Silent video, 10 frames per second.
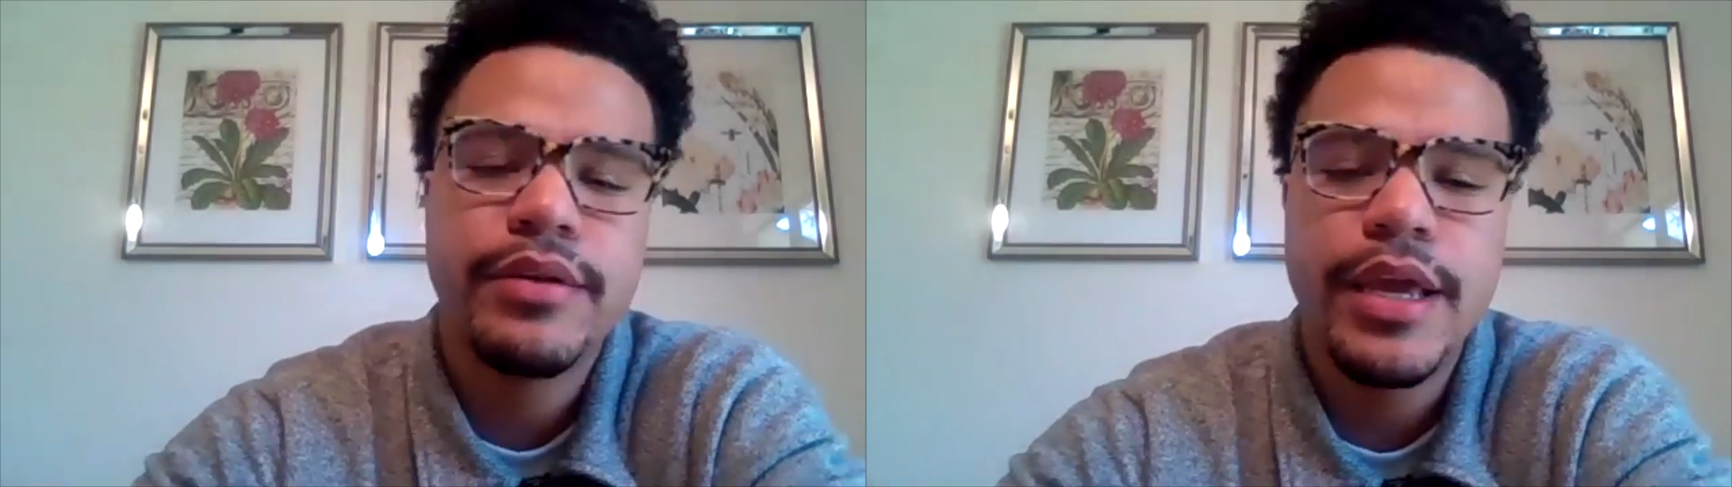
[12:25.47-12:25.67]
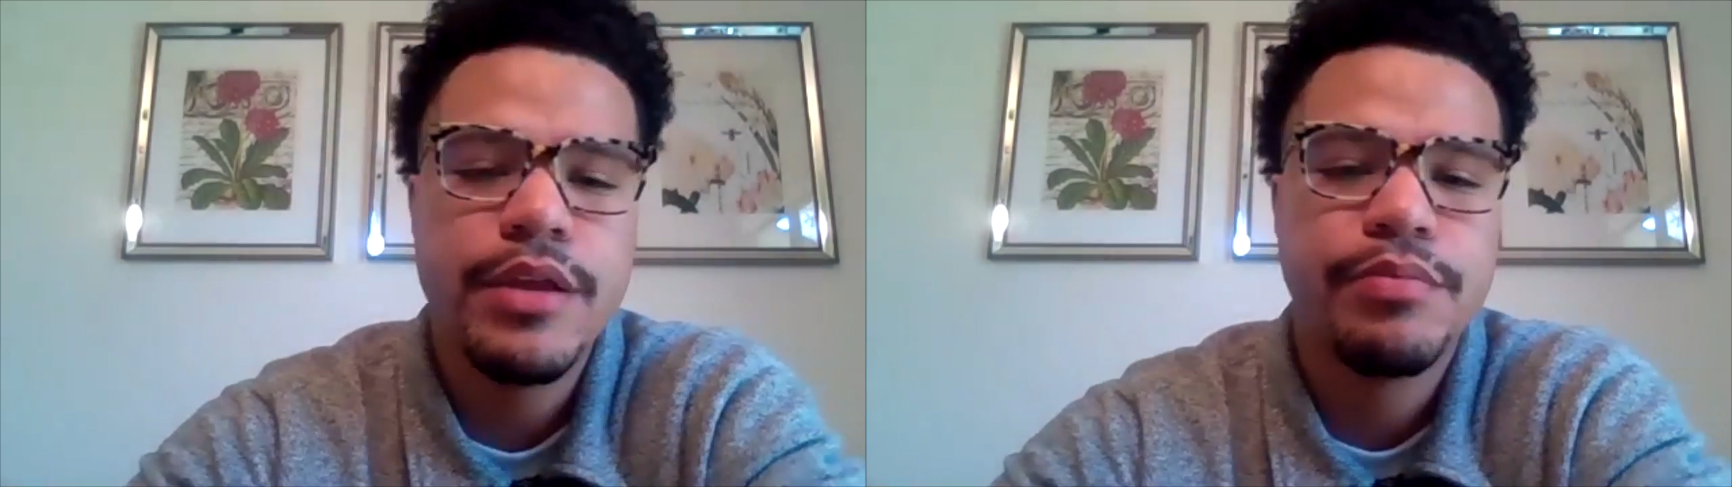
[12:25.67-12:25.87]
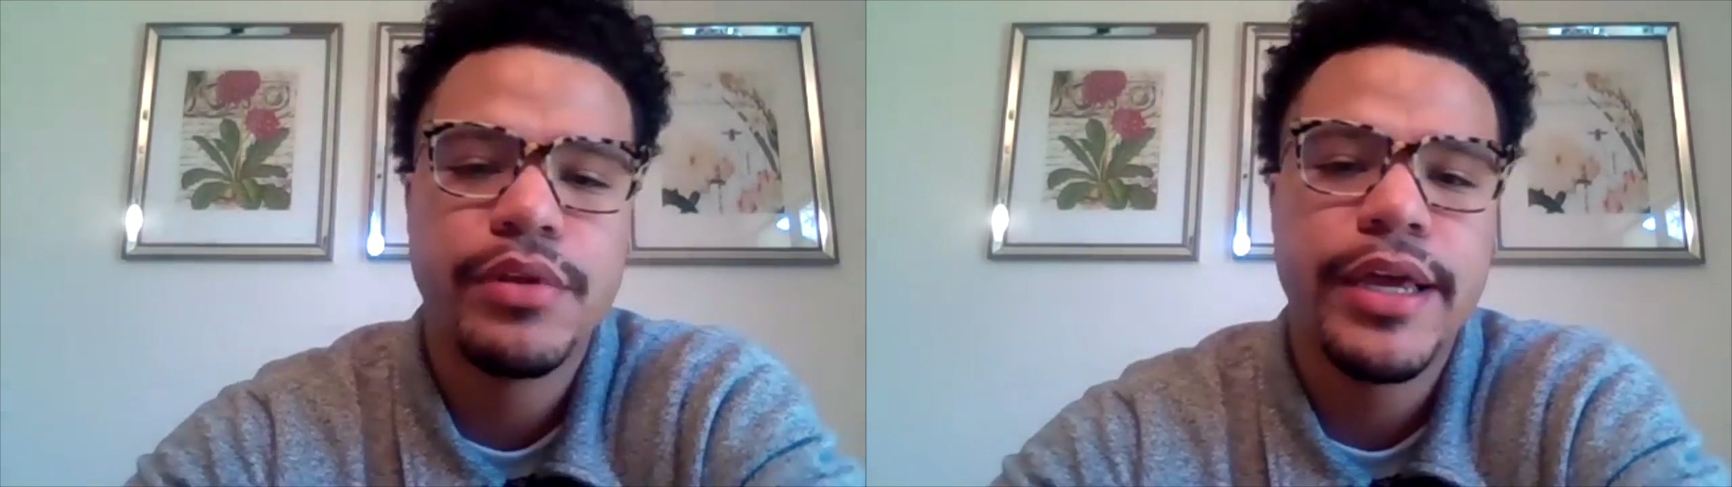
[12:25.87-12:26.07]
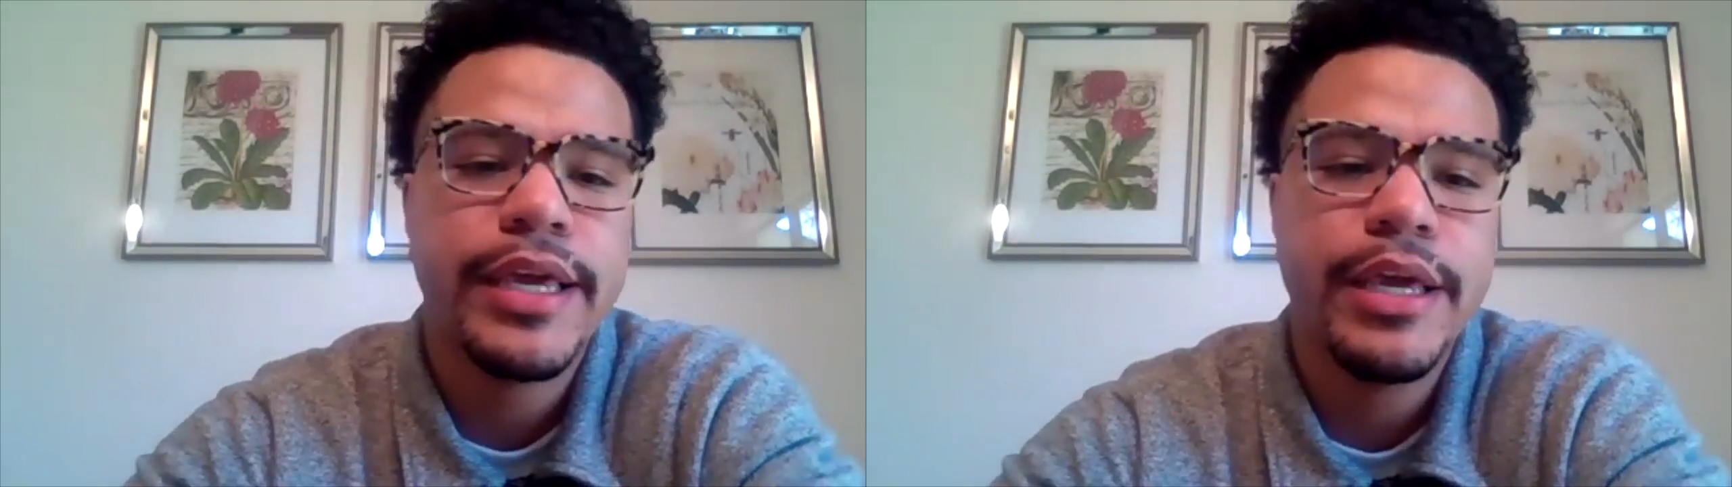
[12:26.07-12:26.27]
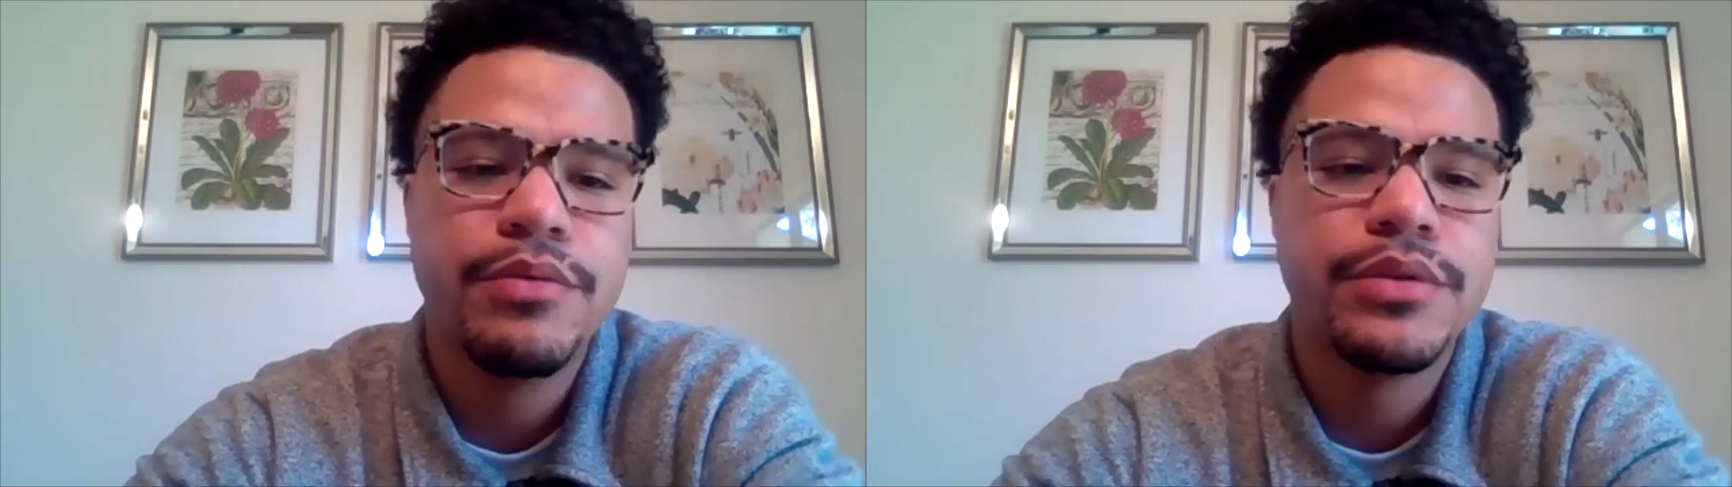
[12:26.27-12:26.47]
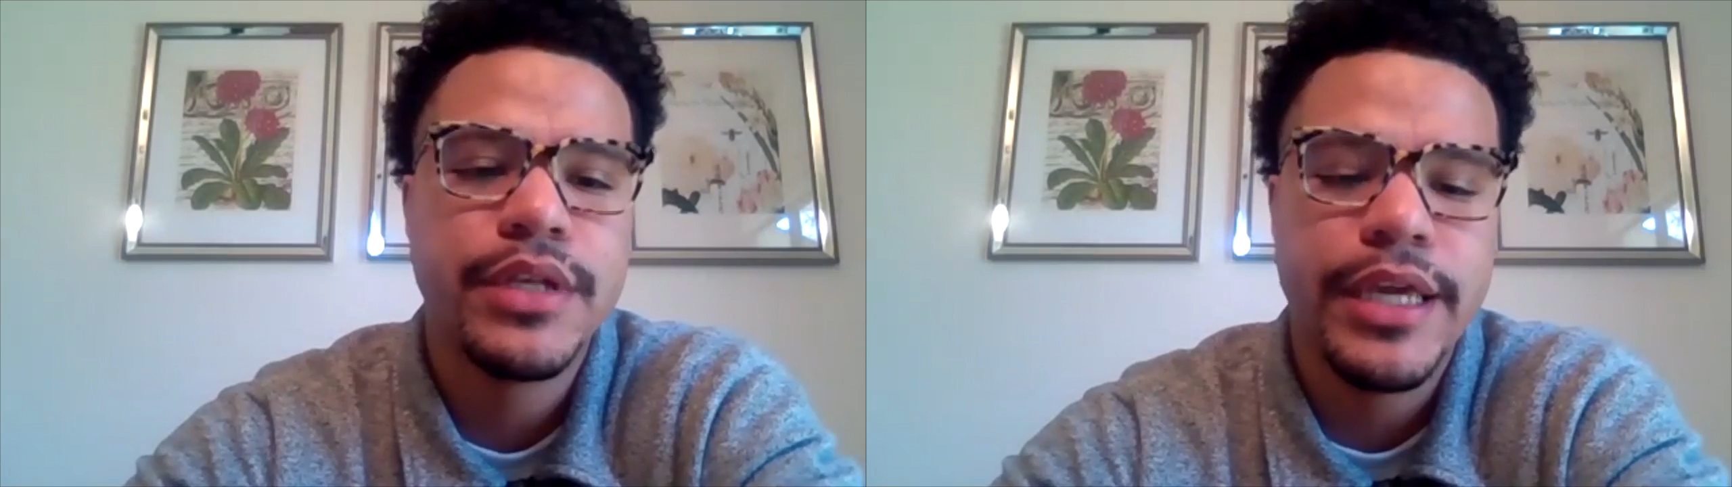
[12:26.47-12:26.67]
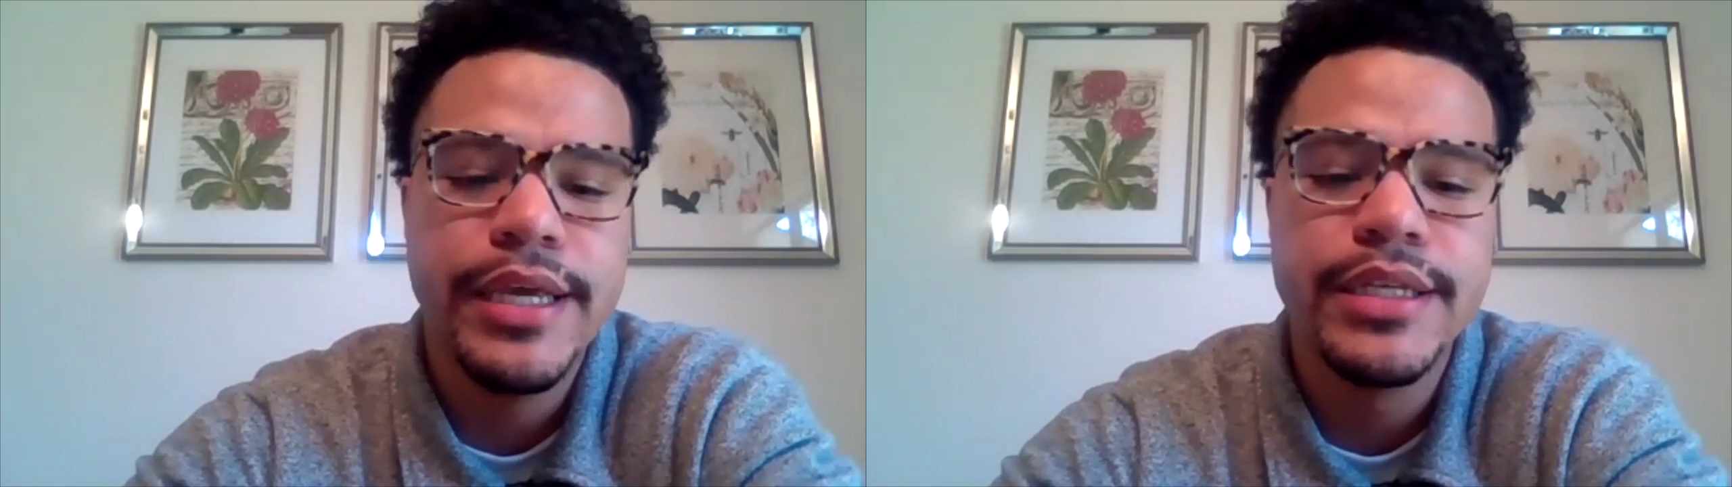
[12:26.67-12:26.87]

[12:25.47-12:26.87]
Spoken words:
He